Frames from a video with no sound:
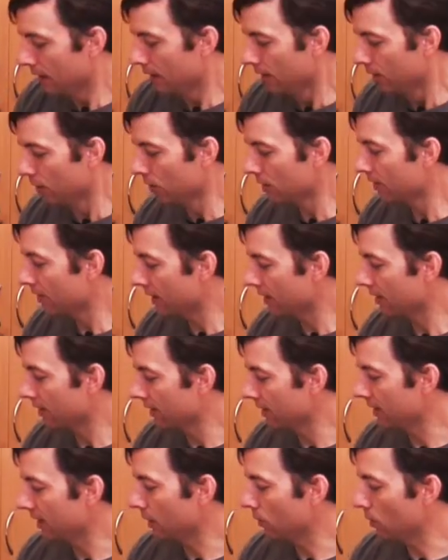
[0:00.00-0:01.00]
The only other
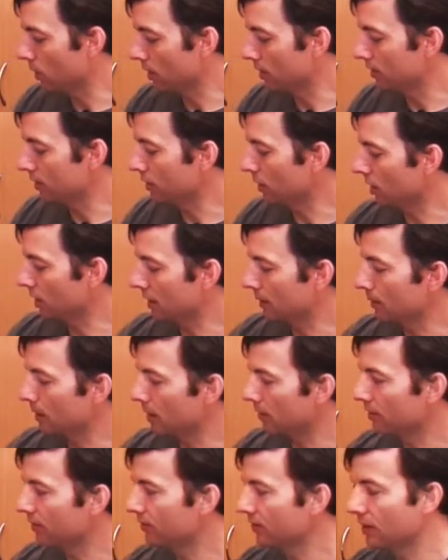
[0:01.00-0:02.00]
thing that I wanted to talk
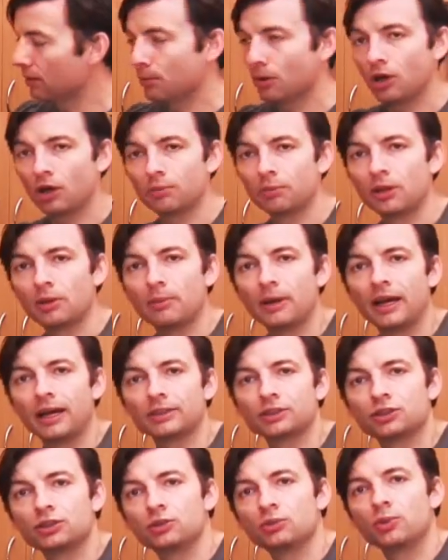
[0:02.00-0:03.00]
about is in the bottom of the
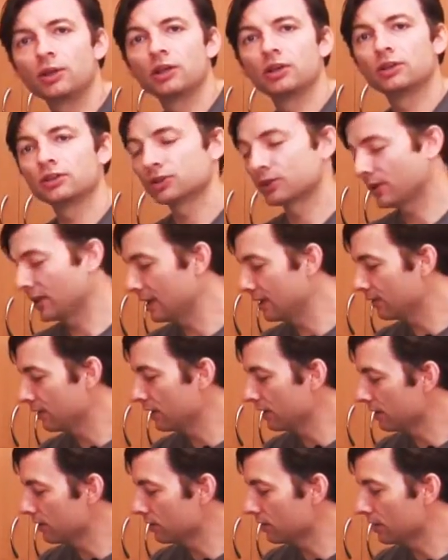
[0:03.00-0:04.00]
mash tun, we also have
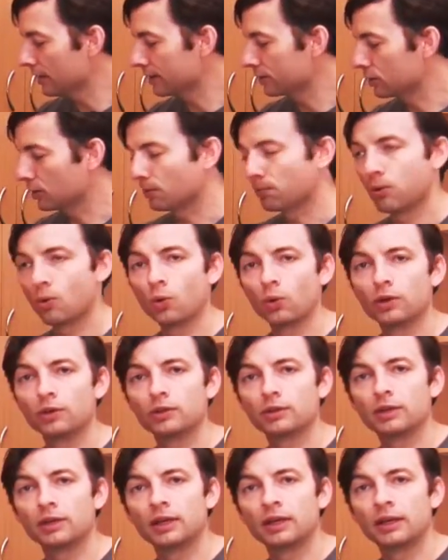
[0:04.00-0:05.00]
another electric
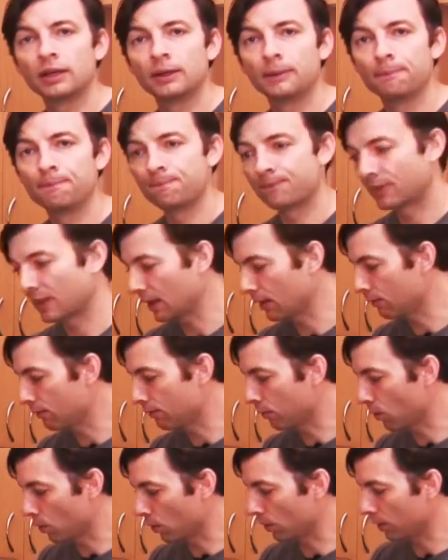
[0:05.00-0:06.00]
port
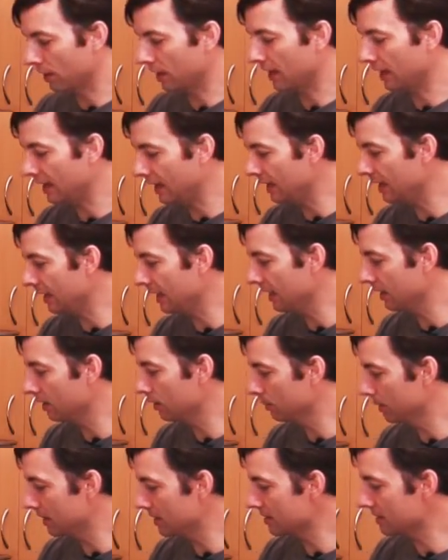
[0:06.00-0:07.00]
for a heating
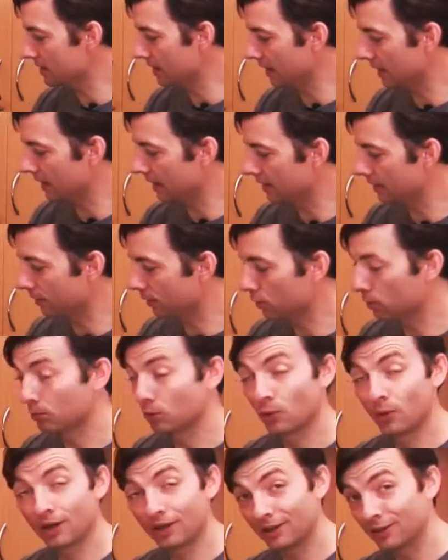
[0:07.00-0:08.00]
element and the
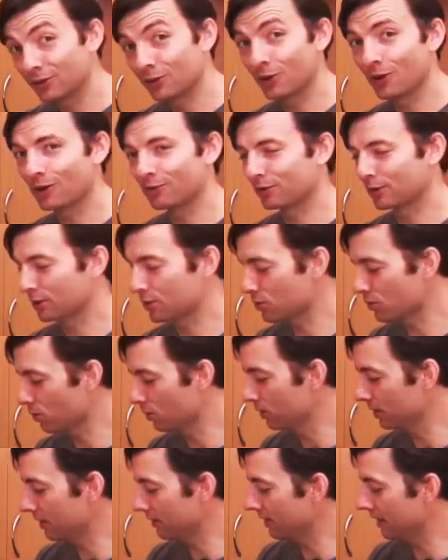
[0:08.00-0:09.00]
thermowell as well for
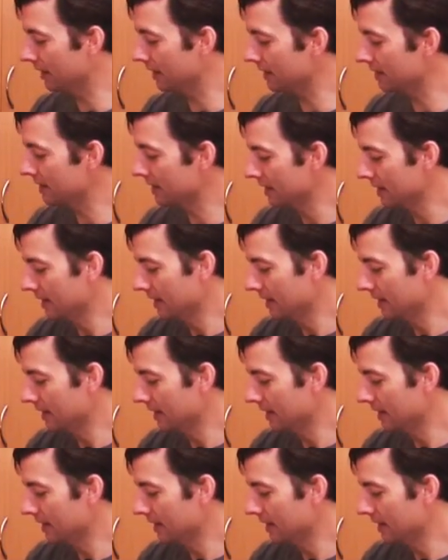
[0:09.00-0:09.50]
controlling that.